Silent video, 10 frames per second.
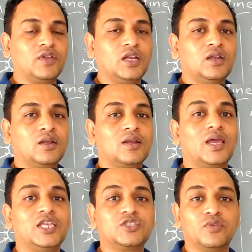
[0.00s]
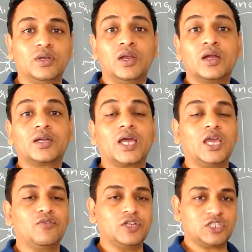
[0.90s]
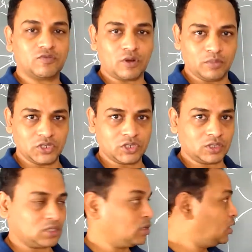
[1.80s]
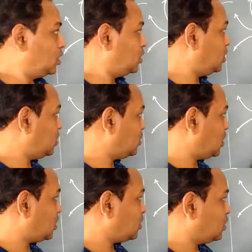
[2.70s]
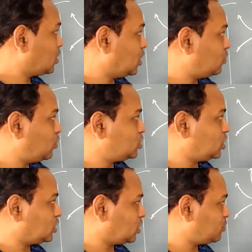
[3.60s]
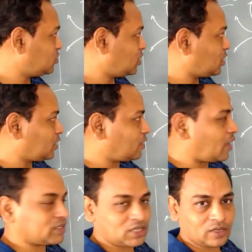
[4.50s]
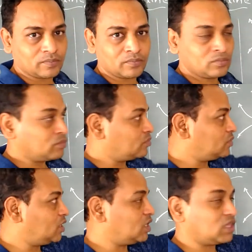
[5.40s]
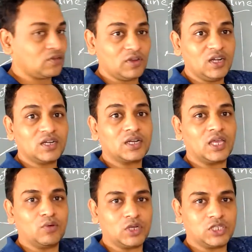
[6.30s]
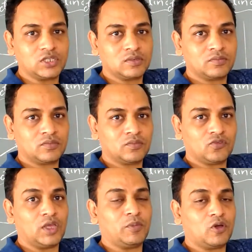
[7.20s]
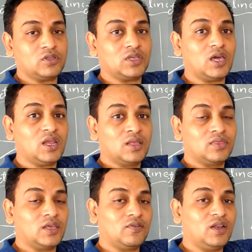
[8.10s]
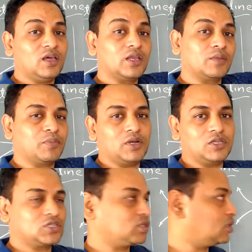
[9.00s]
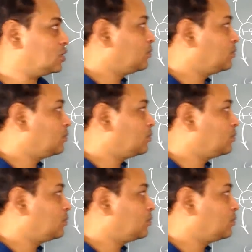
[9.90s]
field lines will diverge from each other. Here they are converging, that means they are attracting. There they will diverge. Why? Because they will repel each other.